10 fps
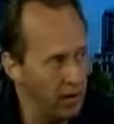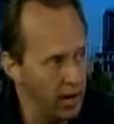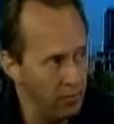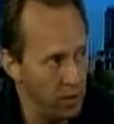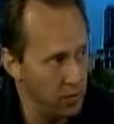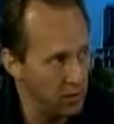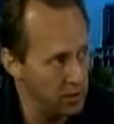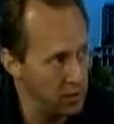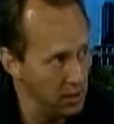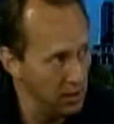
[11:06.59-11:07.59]
Have you ever
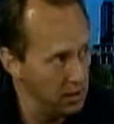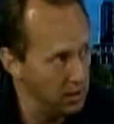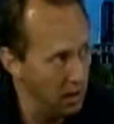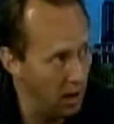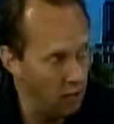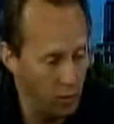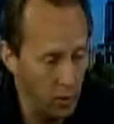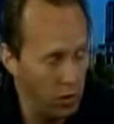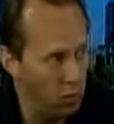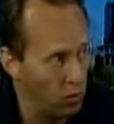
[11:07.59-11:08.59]
seen a
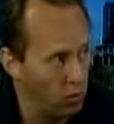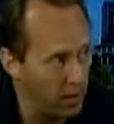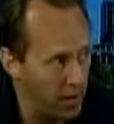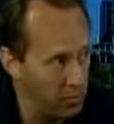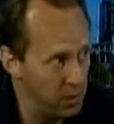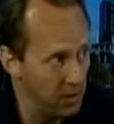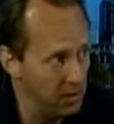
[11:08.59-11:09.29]
4-year-old with an iPad?